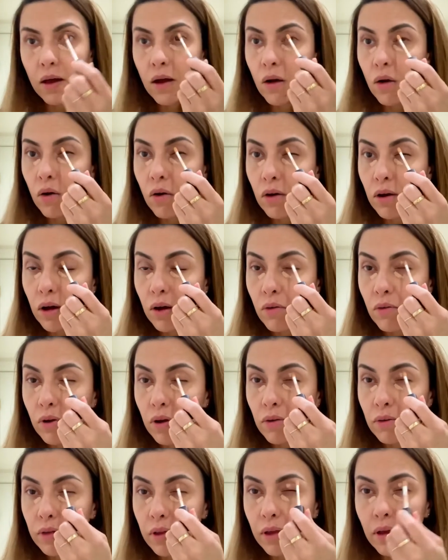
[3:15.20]
or
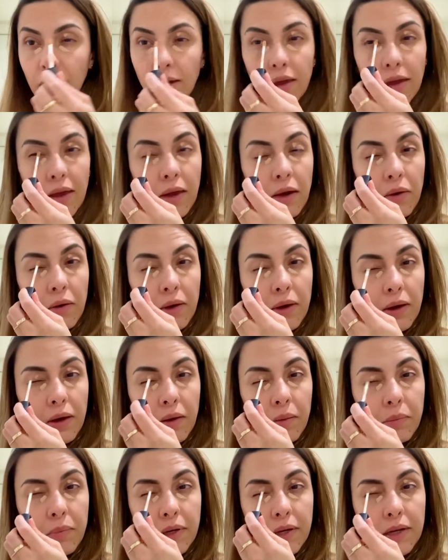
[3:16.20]
around the eye area
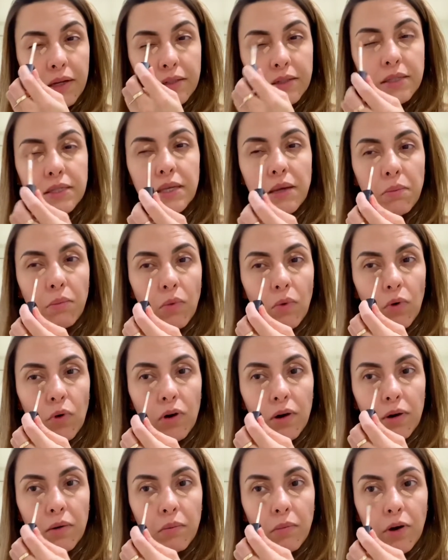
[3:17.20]
because it's a
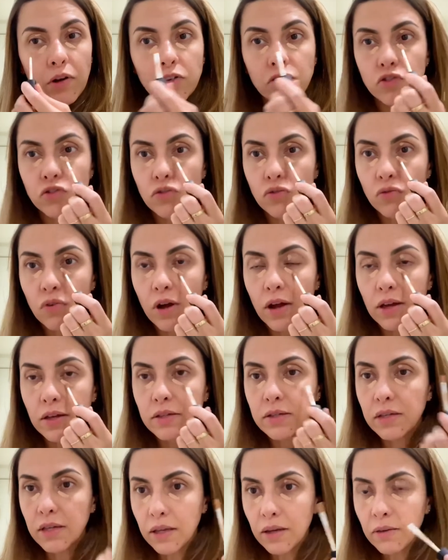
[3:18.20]
more
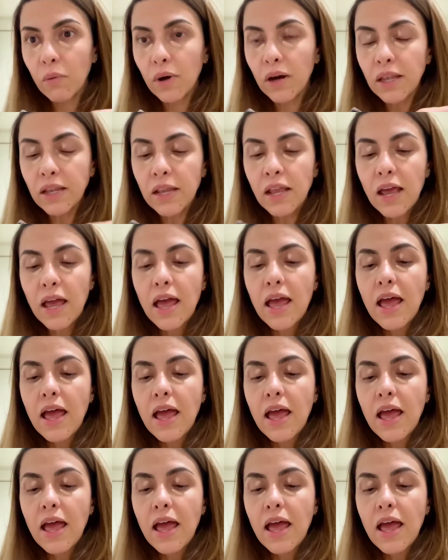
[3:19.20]
moisturizing one.